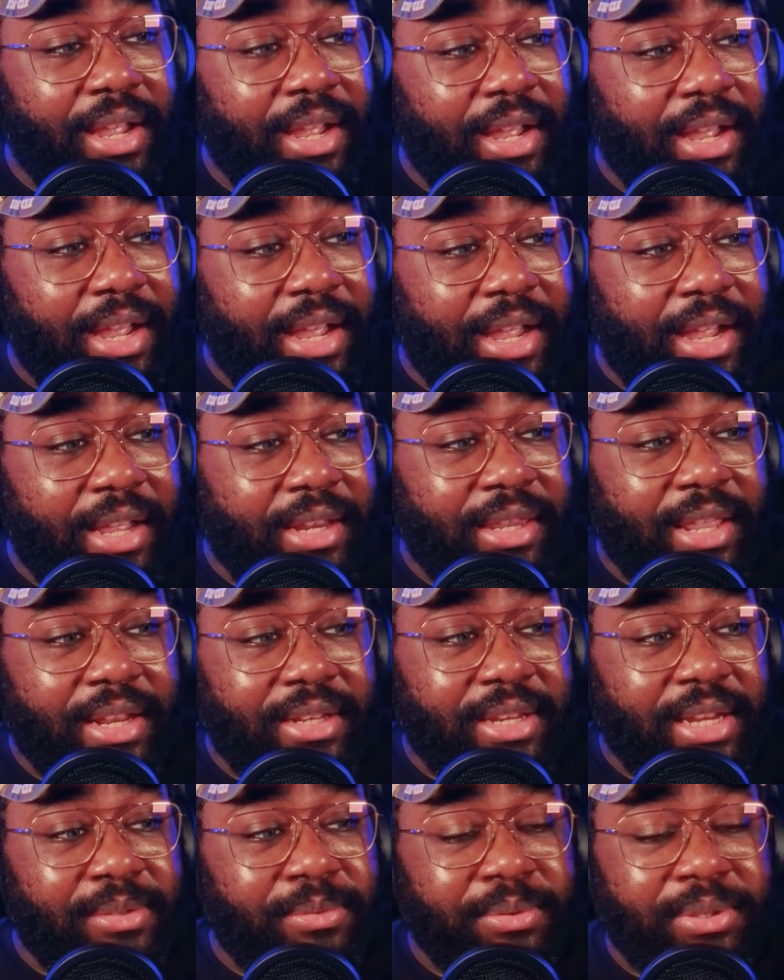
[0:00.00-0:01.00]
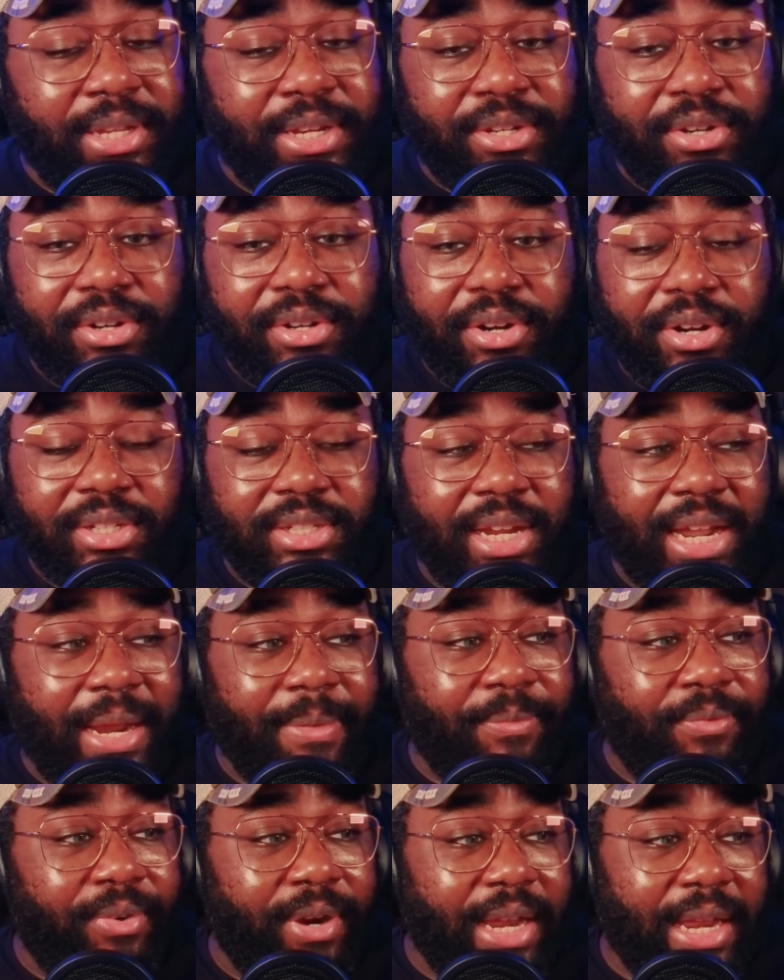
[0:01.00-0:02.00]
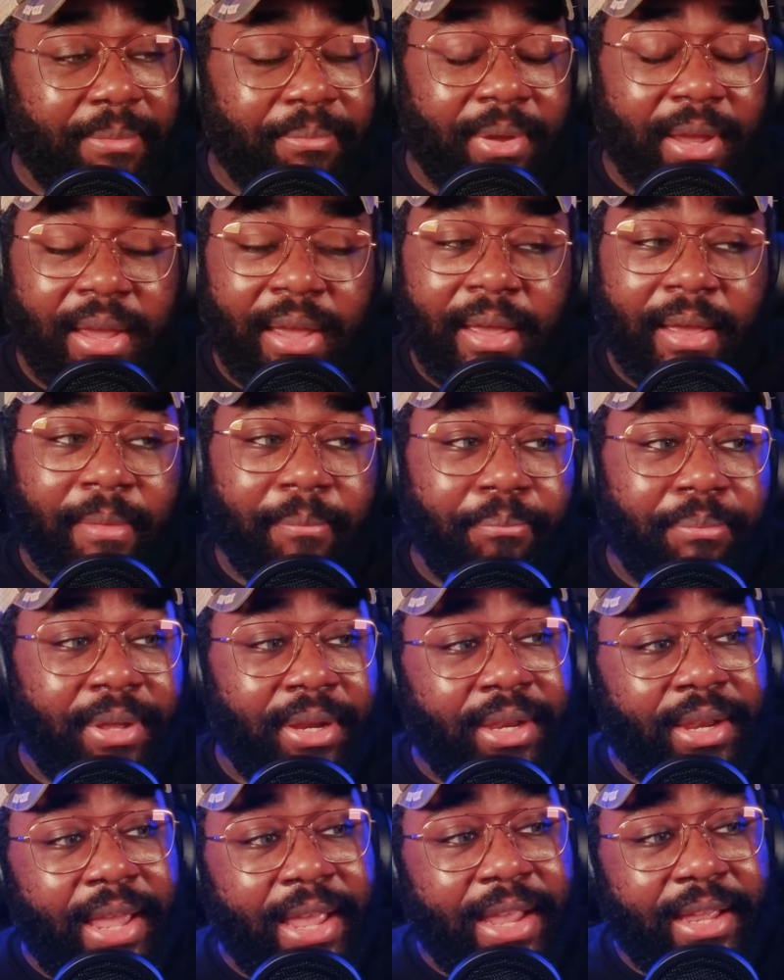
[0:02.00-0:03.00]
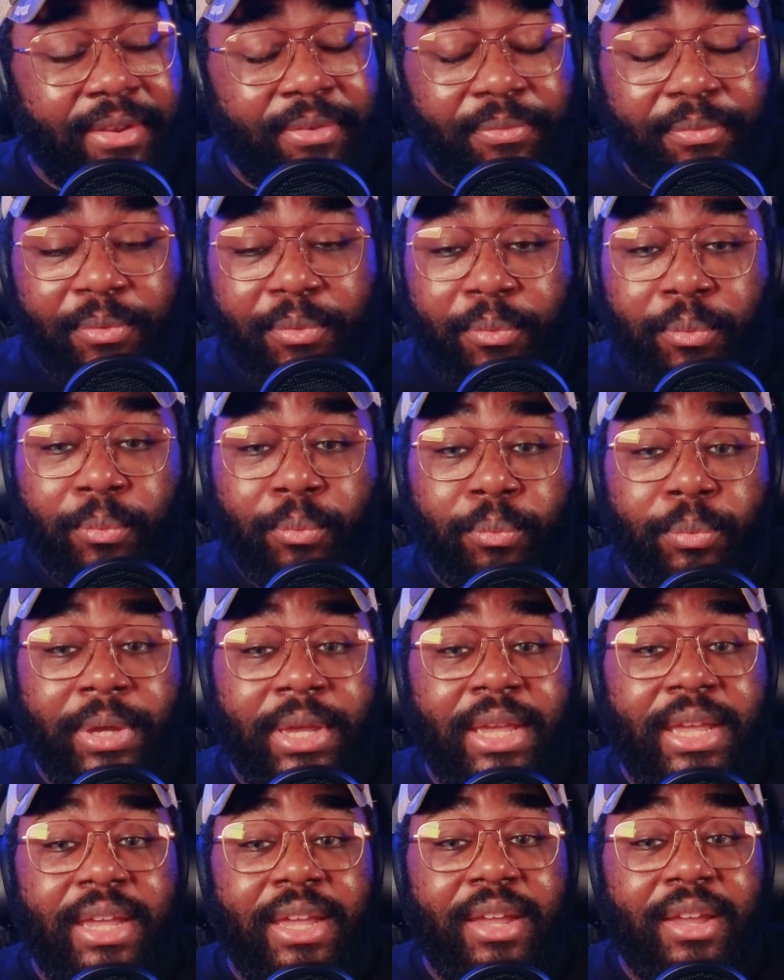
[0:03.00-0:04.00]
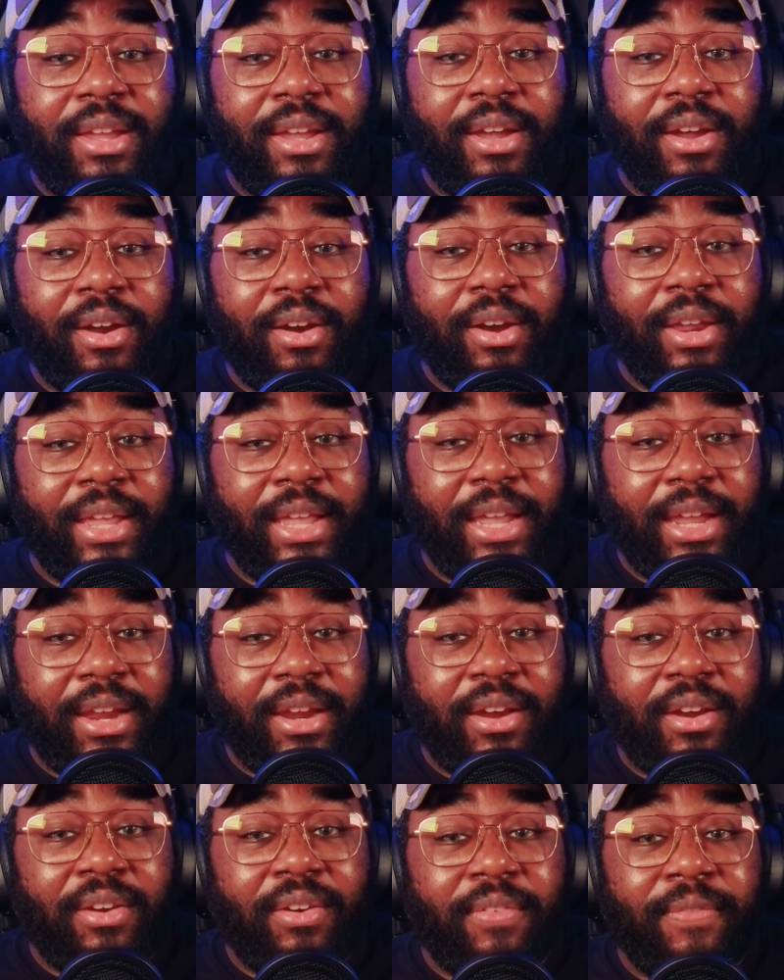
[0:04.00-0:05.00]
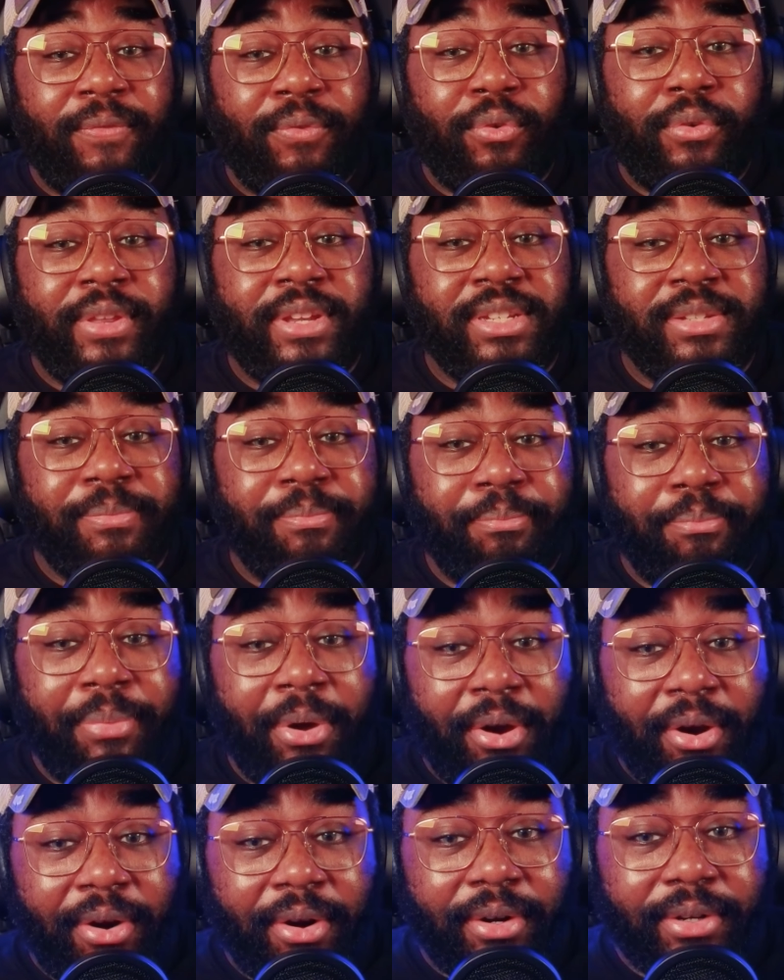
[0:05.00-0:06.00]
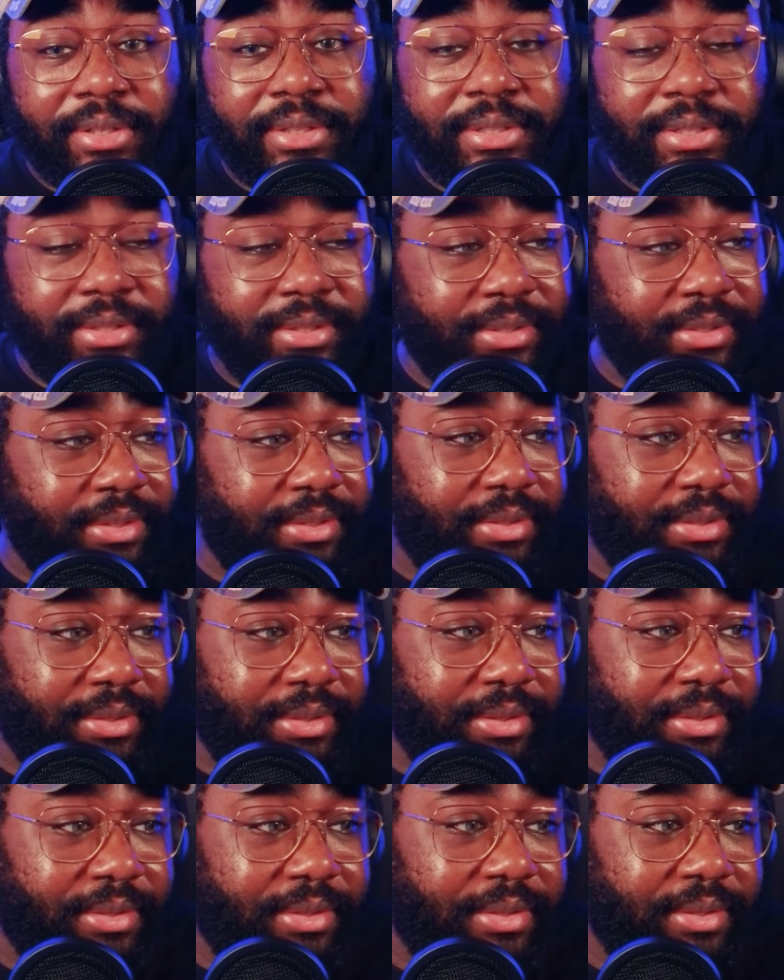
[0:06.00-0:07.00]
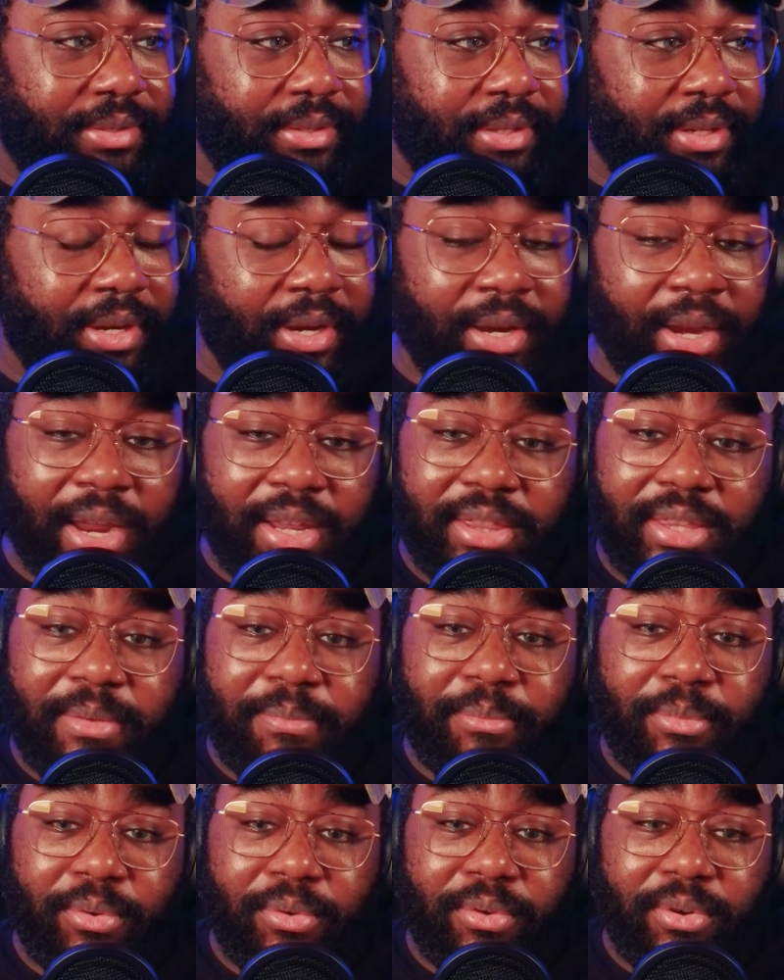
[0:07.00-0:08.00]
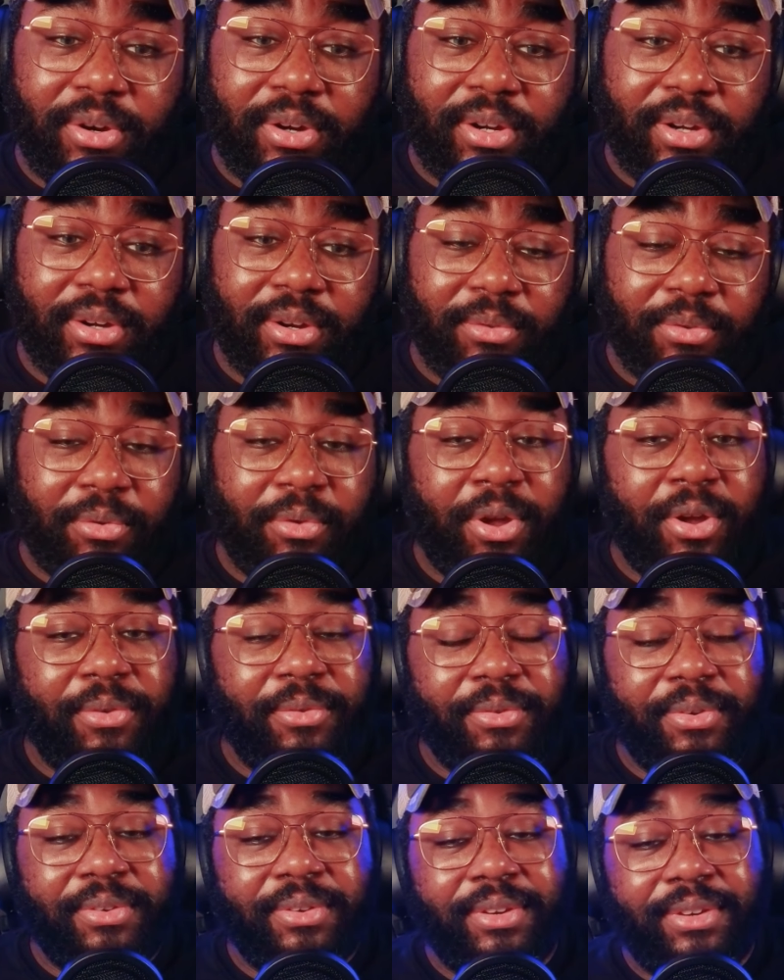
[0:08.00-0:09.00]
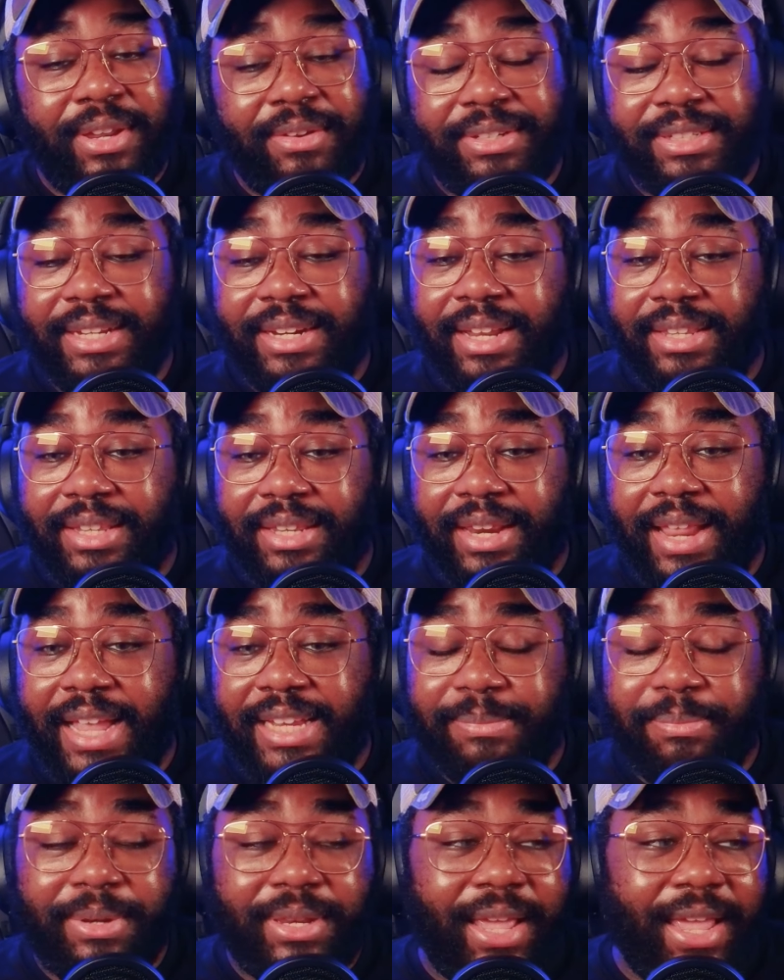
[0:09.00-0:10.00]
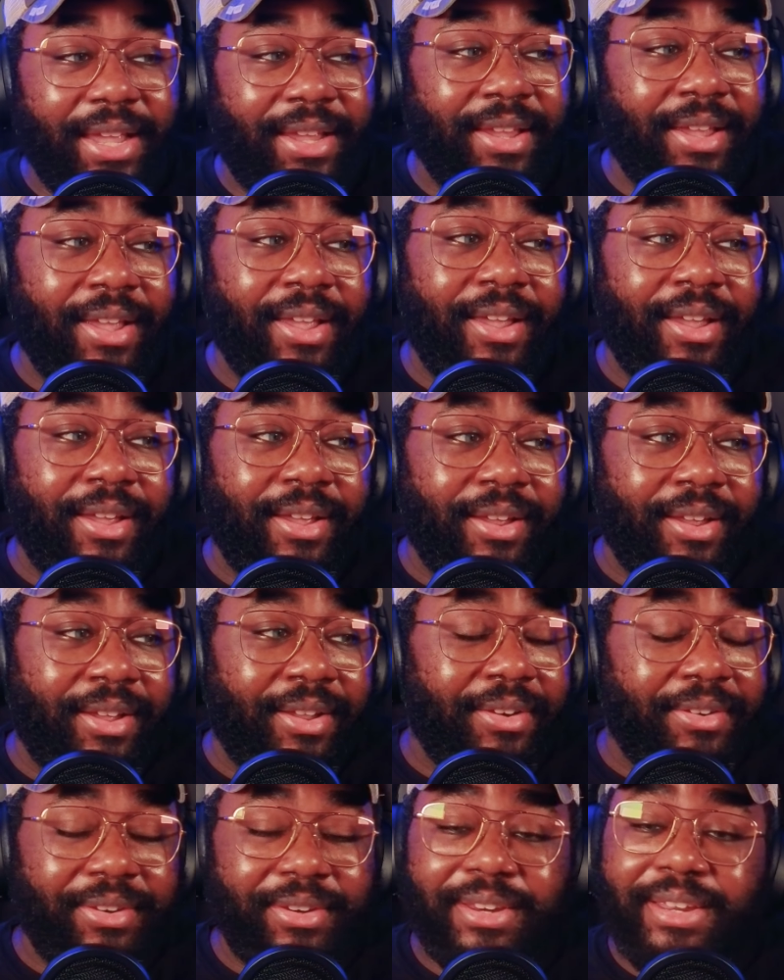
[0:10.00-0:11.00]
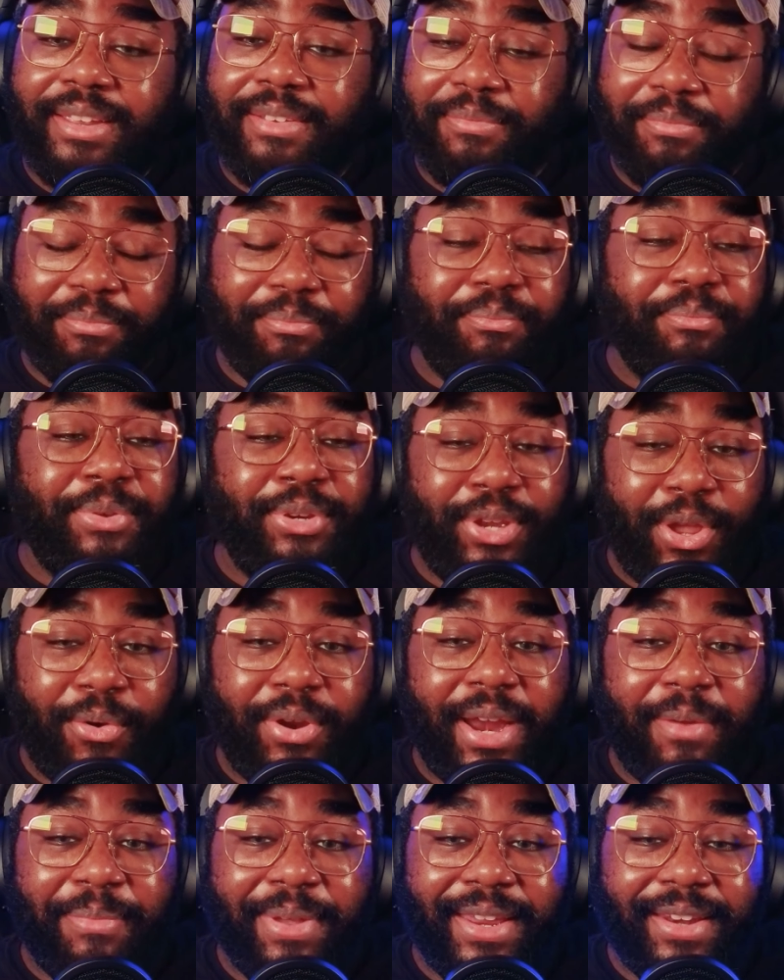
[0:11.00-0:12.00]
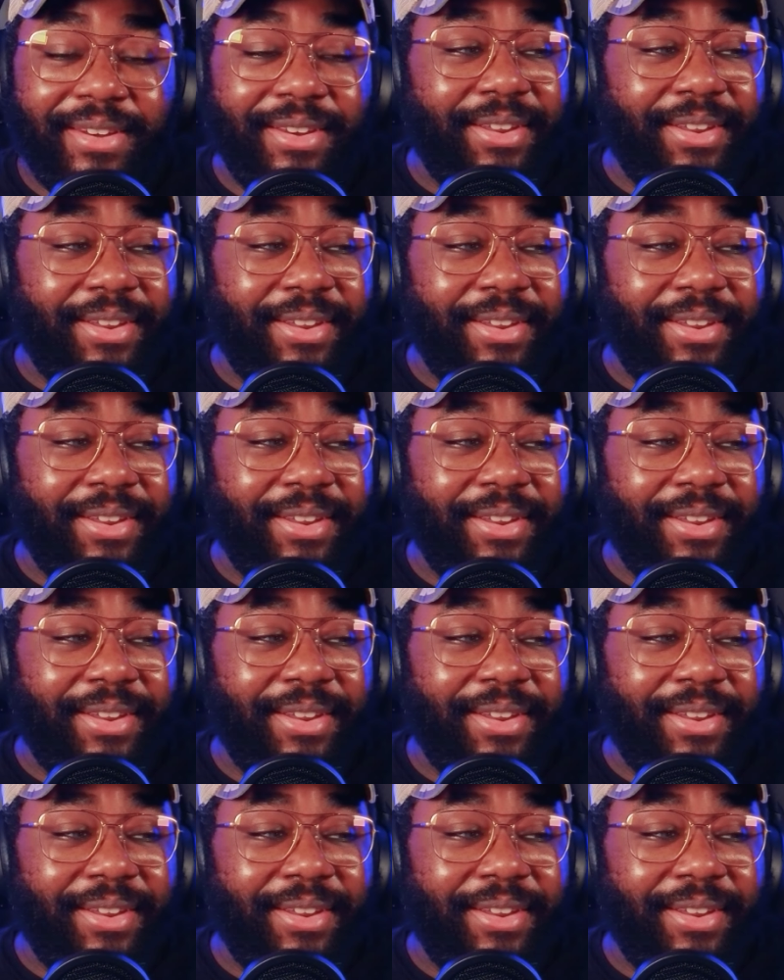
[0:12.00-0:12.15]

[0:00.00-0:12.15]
uh, that that's within your your time frame. But like we are here for these bars, nothing more. Well, I'm not gonna say nothing less, but like you know what I mean.